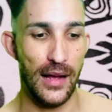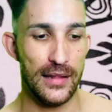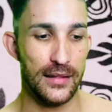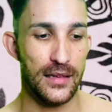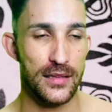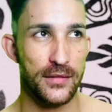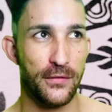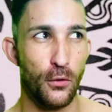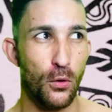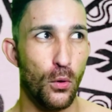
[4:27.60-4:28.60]
this
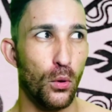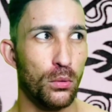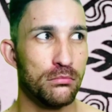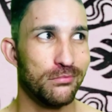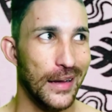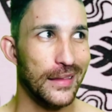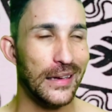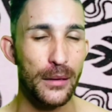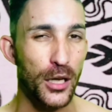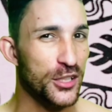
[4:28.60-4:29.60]
for I think
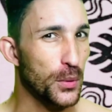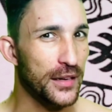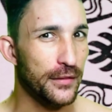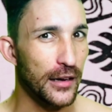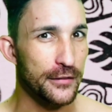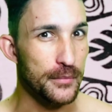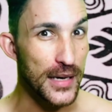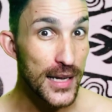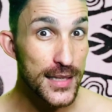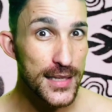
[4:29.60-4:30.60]
about 25
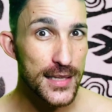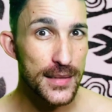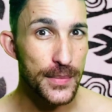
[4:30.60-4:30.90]
minutes,